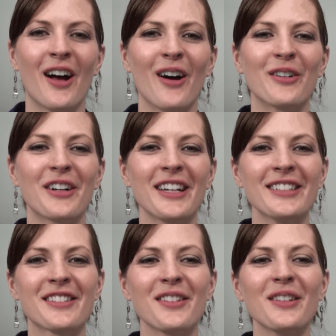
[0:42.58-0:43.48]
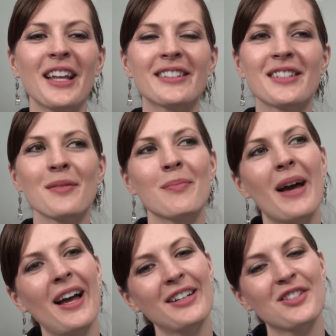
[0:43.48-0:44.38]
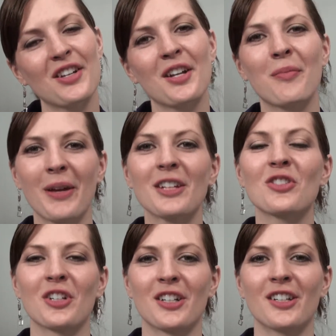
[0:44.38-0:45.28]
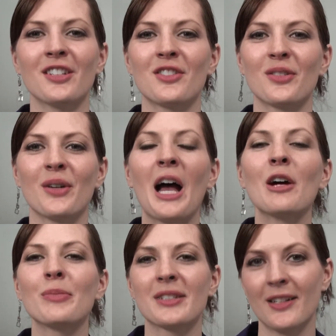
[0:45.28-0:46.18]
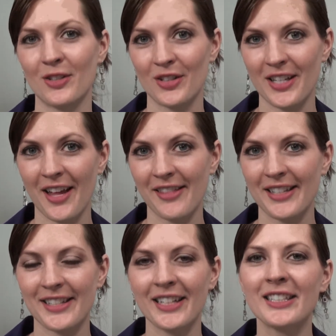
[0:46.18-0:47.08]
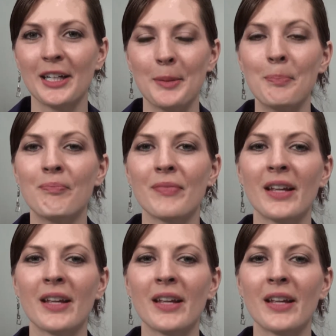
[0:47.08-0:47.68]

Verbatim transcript: Alright, so let's imagine a picture to help us understand this idiom.